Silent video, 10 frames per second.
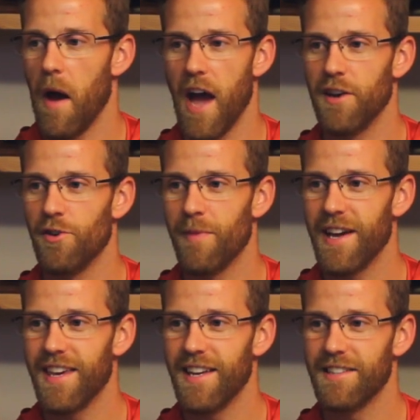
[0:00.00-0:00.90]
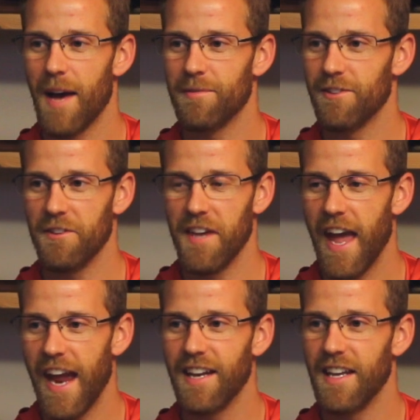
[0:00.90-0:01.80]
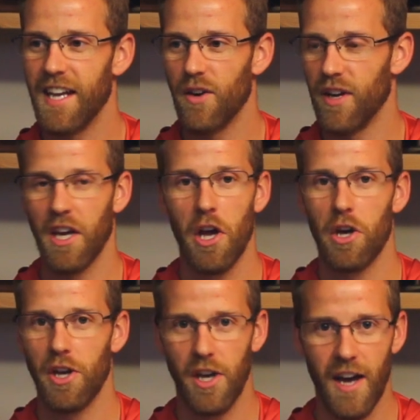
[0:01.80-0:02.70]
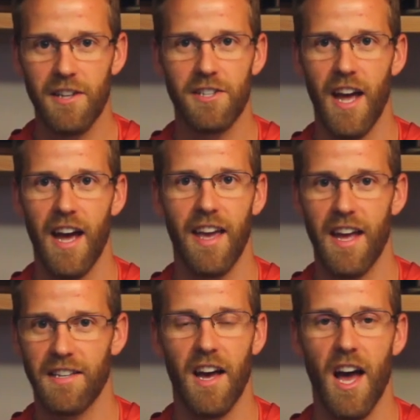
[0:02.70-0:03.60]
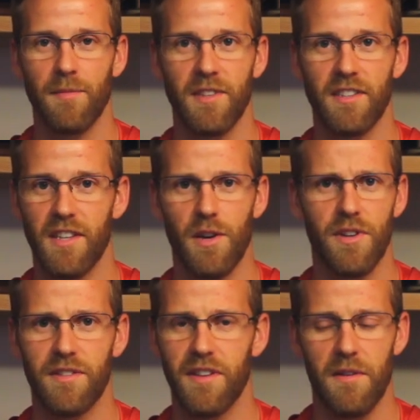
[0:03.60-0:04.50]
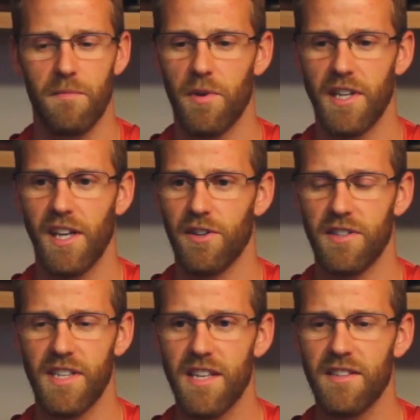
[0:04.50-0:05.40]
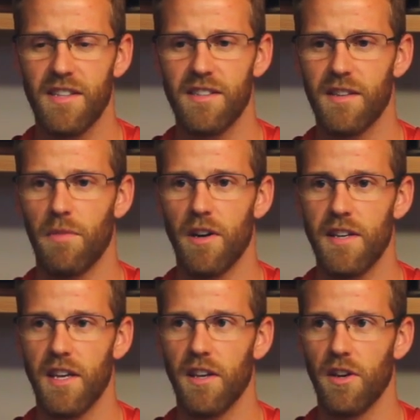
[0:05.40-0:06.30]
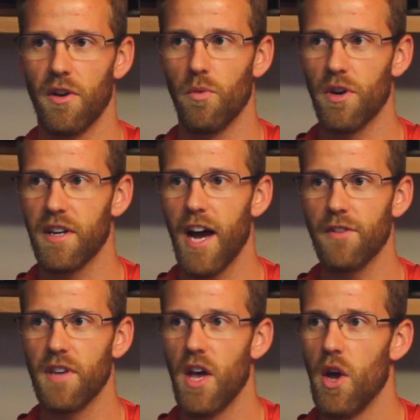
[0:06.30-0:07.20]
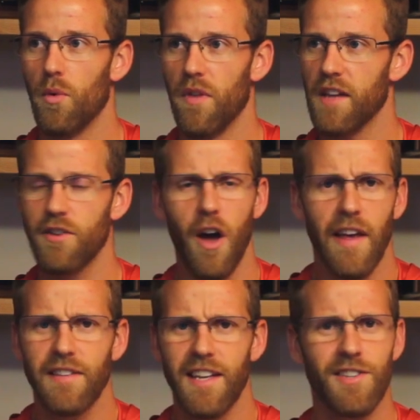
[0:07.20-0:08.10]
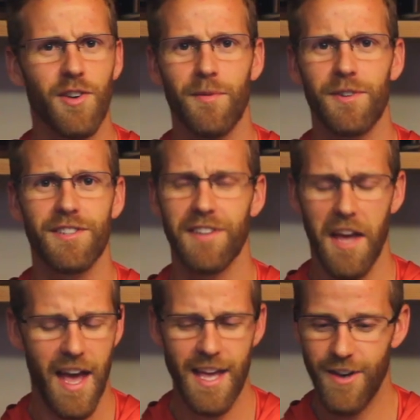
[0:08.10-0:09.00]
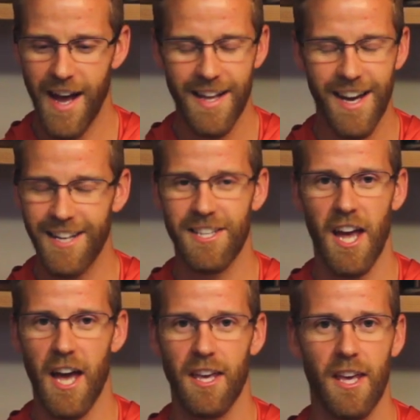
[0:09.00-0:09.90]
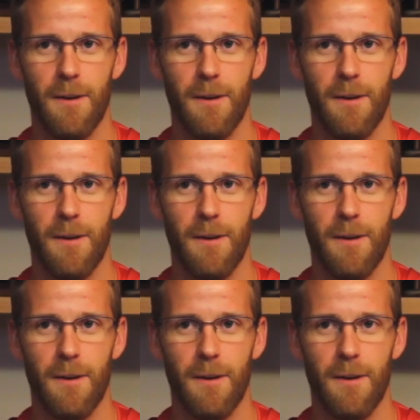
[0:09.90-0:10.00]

I know my kids absolutely hated hearing gut check at times, because there was particular seasons and particular workouts where that's all I said to them, was just, hey, you got a gut check.